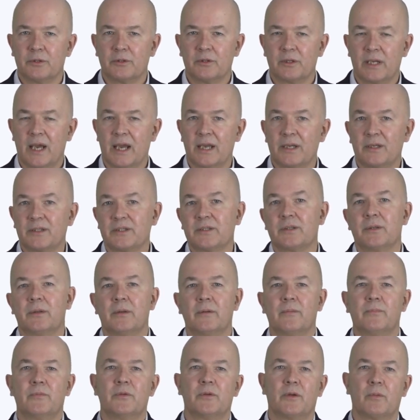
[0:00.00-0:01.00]
Next,
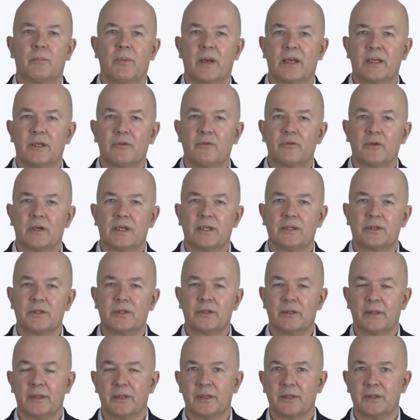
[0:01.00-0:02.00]
for the benefit,
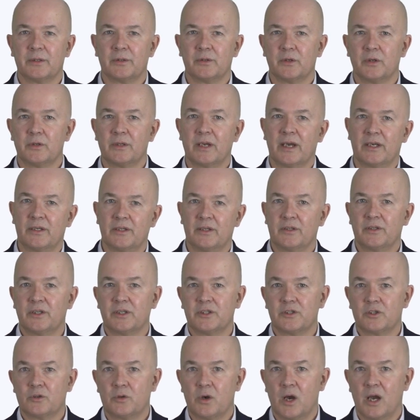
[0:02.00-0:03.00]
you need to
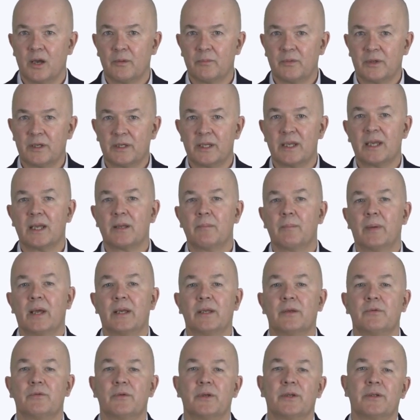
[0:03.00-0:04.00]
describe the key
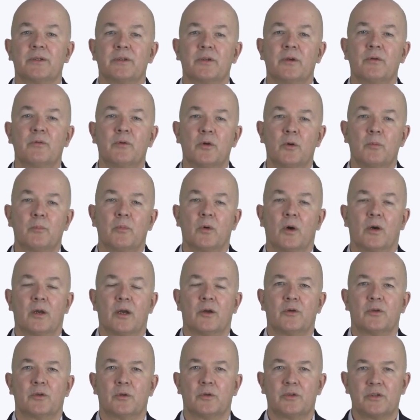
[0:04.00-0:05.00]
benefits of your
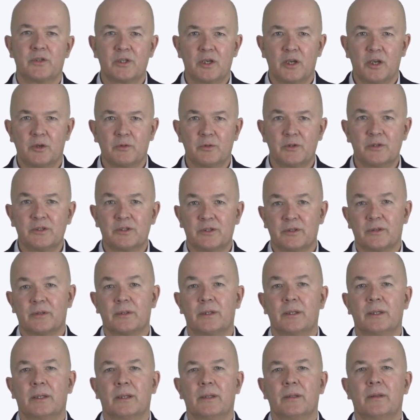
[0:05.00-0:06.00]
product or service.
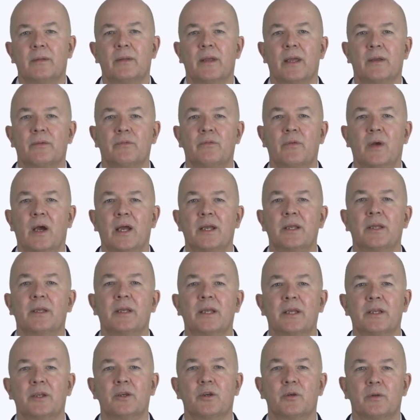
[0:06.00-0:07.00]
Then
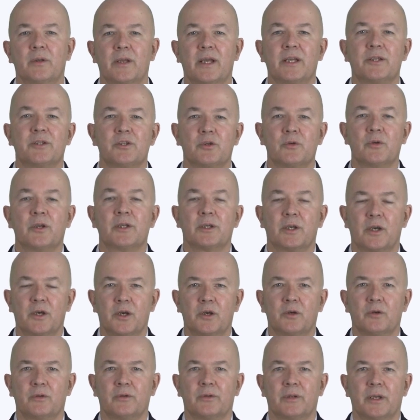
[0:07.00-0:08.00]
finally, you need to
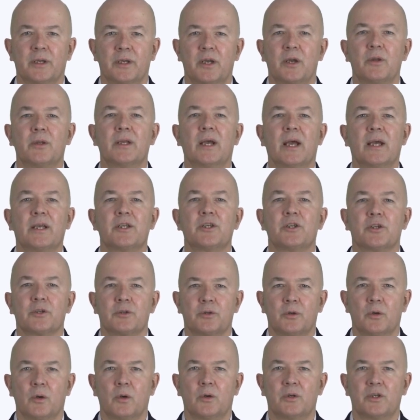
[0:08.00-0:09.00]
include the
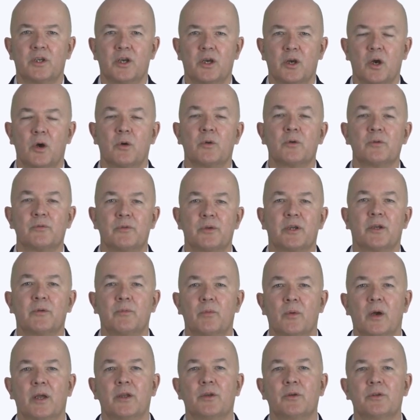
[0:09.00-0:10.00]
location or geography of
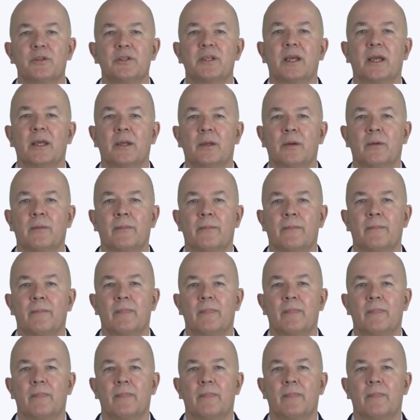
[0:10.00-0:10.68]
where you sell.